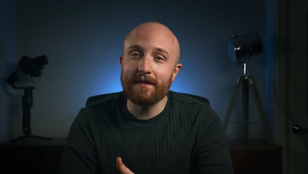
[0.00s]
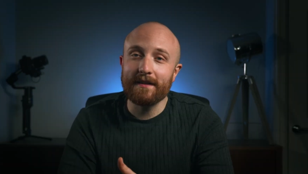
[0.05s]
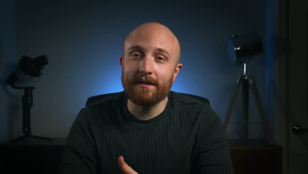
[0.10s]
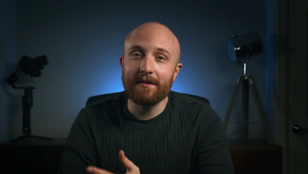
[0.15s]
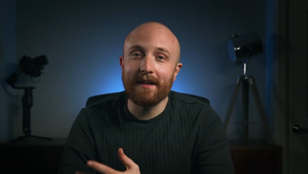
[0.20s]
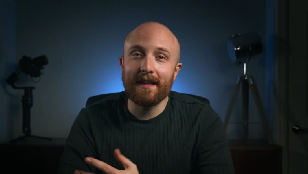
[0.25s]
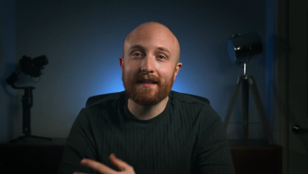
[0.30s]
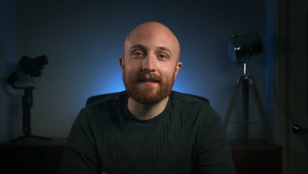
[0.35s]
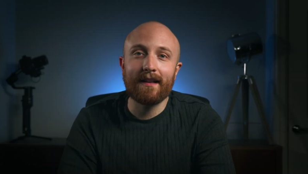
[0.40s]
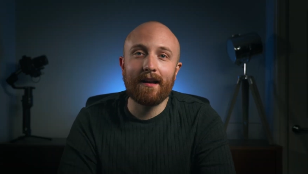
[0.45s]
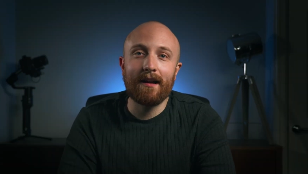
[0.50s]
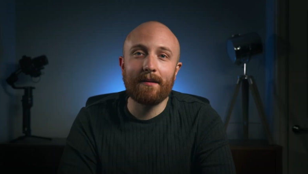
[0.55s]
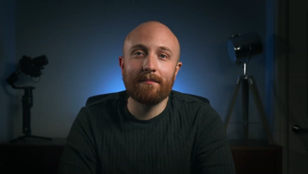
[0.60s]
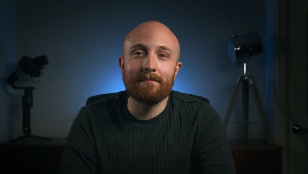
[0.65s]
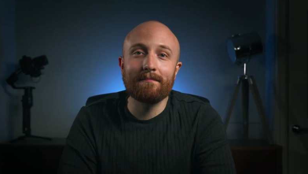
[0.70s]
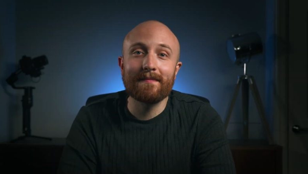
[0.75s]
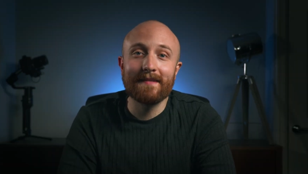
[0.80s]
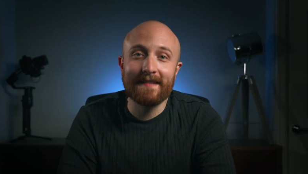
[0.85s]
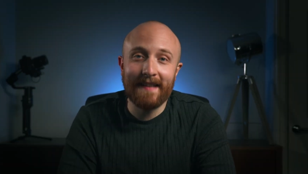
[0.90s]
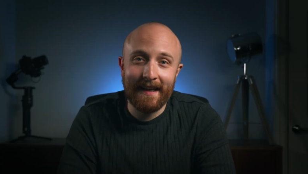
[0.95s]
Until next
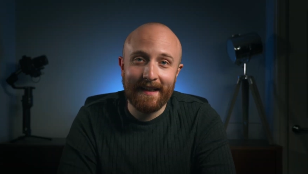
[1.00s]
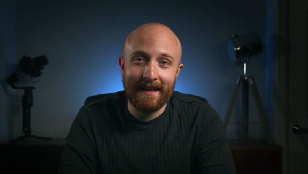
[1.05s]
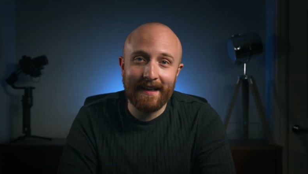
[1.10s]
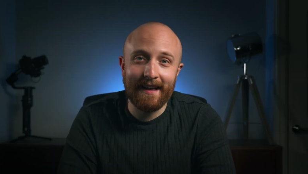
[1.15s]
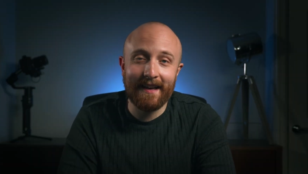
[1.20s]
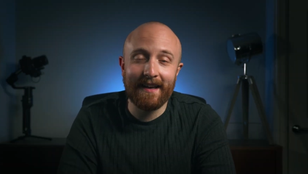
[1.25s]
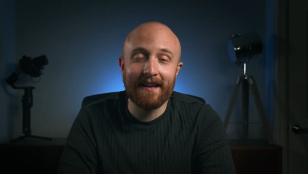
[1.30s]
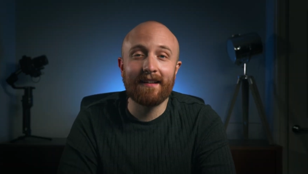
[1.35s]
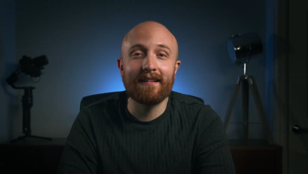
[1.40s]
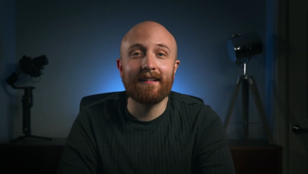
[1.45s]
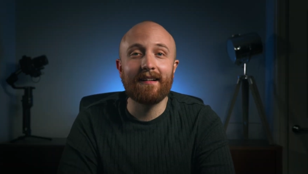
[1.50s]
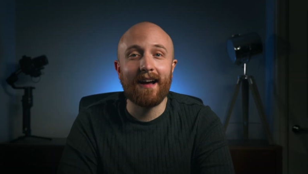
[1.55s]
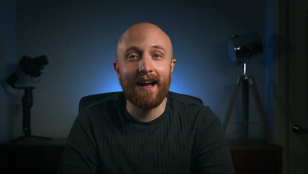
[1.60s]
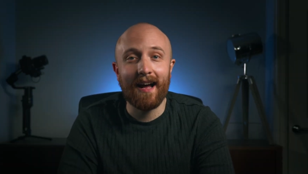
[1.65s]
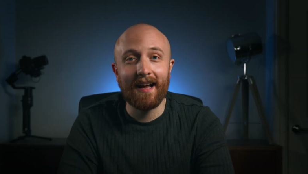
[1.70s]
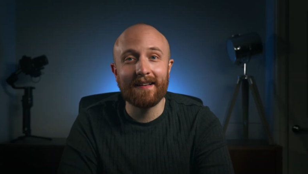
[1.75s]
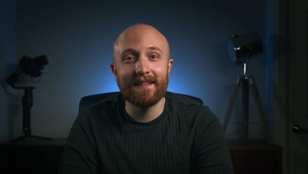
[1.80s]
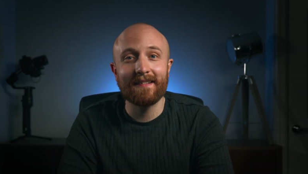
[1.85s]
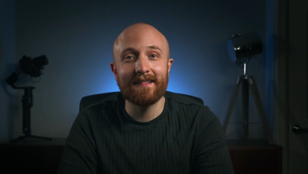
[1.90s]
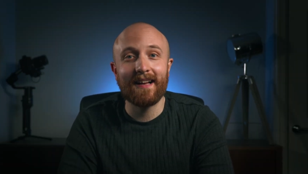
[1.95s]
time, take care,
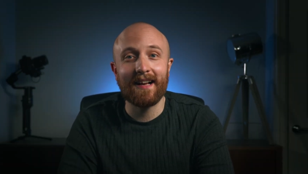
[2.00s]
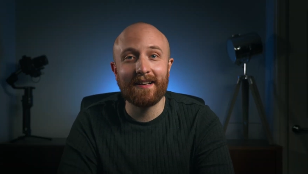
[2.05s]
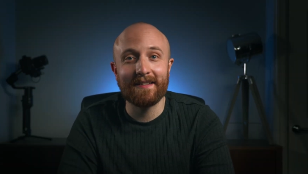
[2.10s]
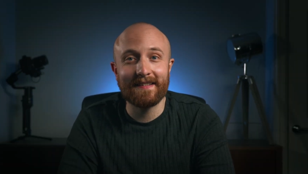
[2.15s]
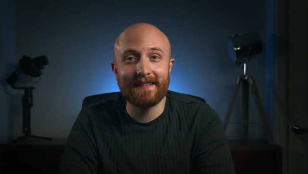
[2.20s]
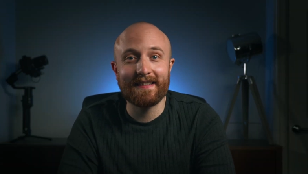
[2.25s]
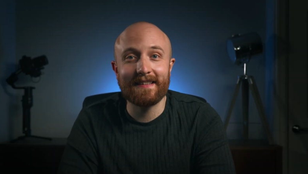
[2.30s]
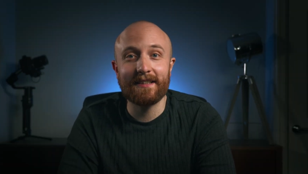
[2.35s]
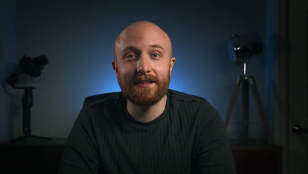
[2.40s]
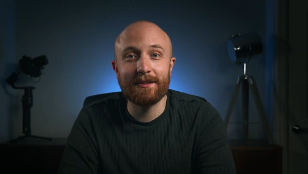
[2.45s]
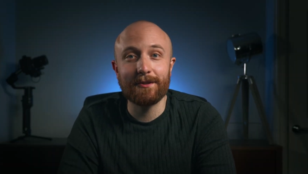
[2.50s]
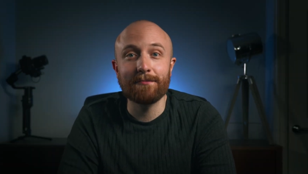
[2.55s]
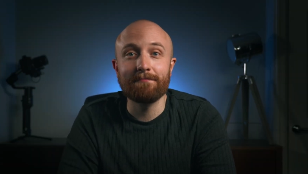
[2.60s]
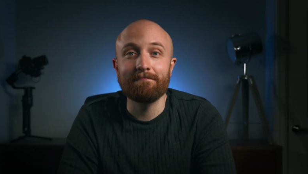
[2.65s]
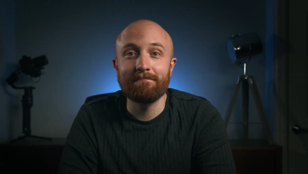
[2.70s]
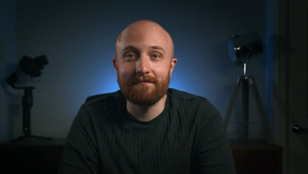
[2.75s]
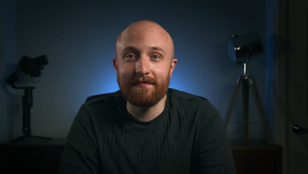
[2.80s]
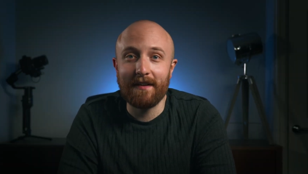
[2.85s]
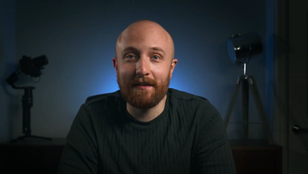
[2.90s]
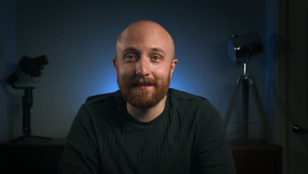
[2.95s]
and I'll see you
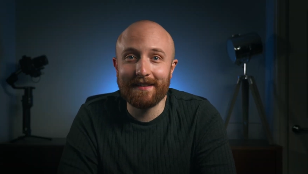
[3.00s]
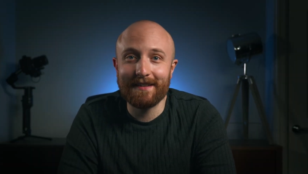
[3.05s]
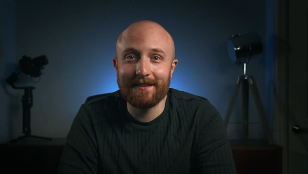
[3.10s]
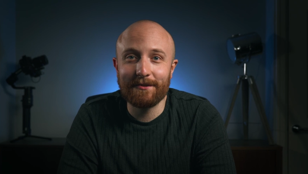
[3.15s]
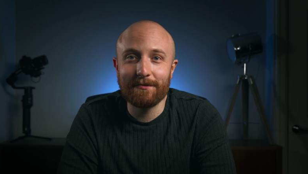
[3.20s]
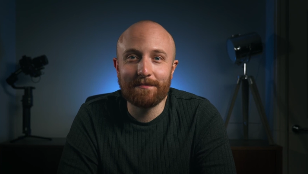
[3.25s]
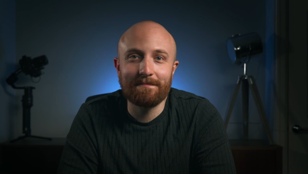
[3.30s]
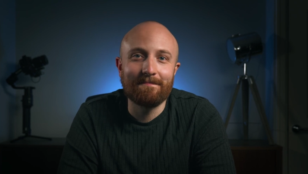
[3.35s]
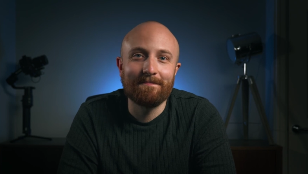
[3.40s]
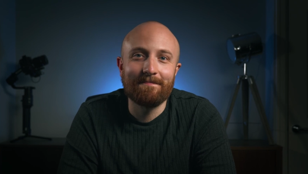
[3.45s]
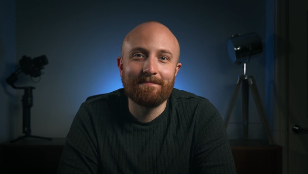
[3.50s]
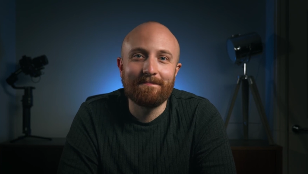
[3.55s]
very soon.